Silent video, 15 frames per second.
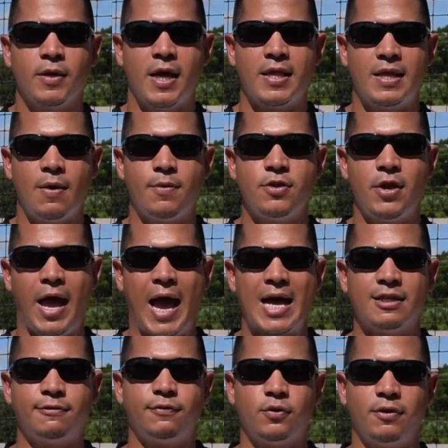And then when you
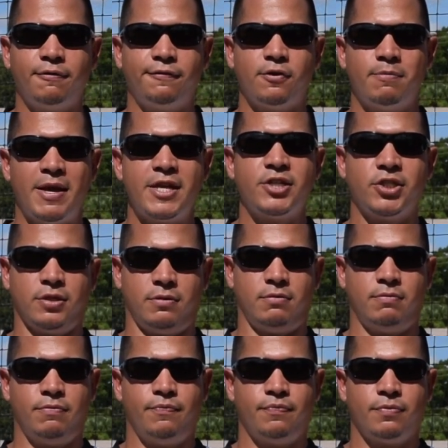ask for information,
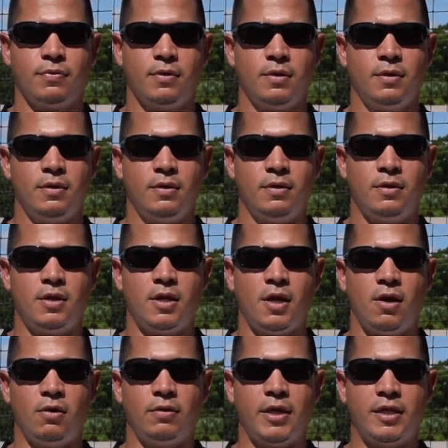you
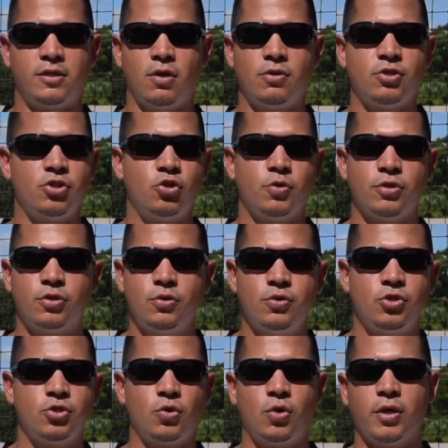know, they told you were too
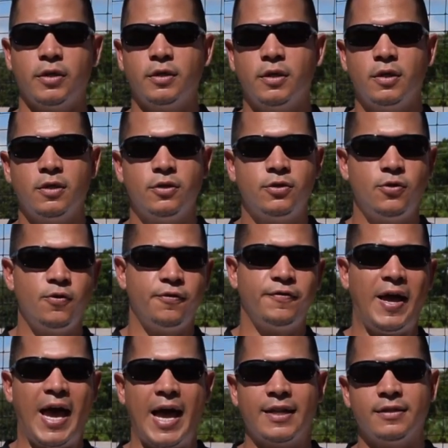short, too
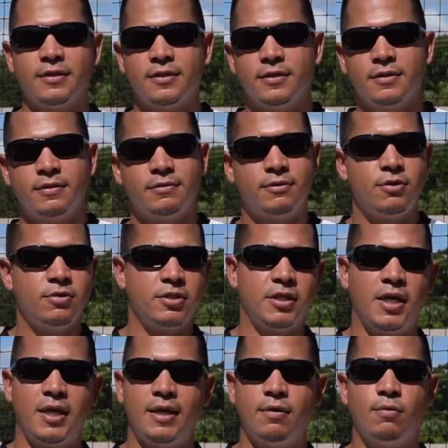fat, too
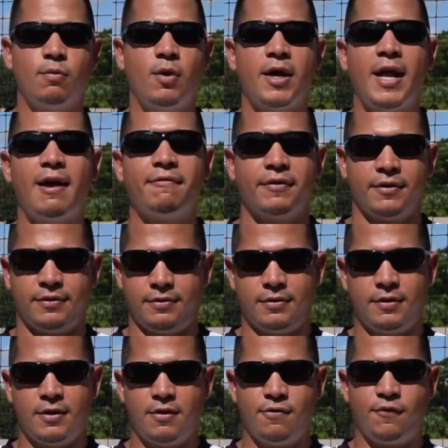skinny, whatever,
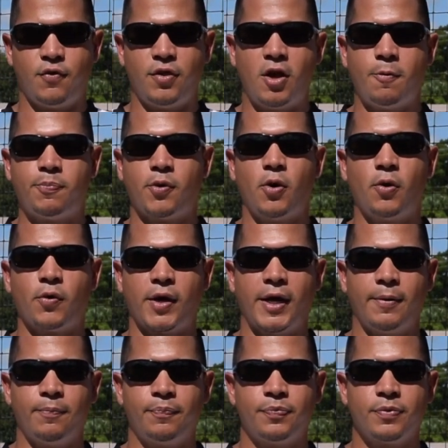for their program.